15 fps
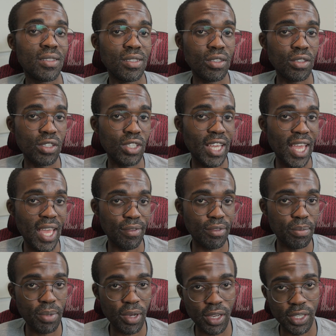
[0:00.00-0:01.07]
you can have
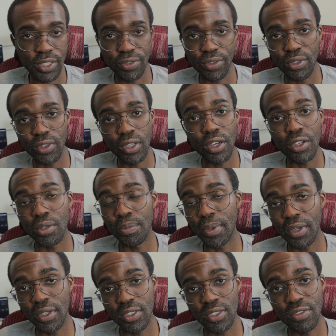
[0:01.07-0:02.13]
the box for longer
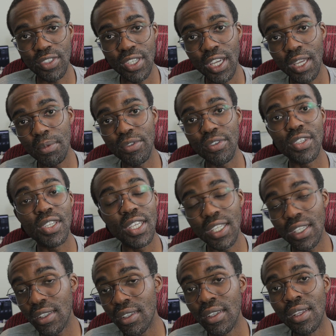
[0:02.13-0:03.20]
periods of time if you
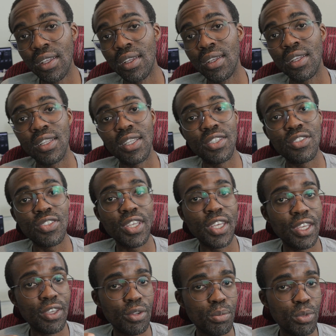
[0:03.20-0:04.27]
need it. Let's
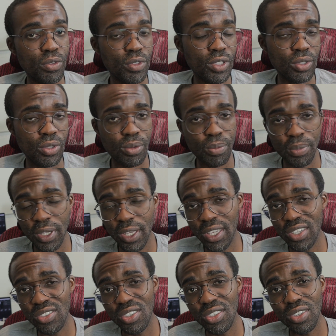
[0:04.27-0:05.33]
say you're moving to a
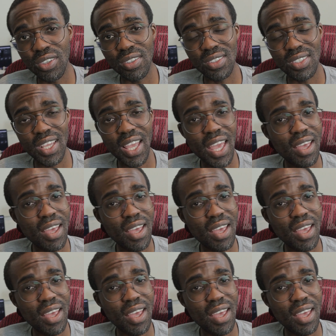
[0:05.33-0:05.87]
place you don't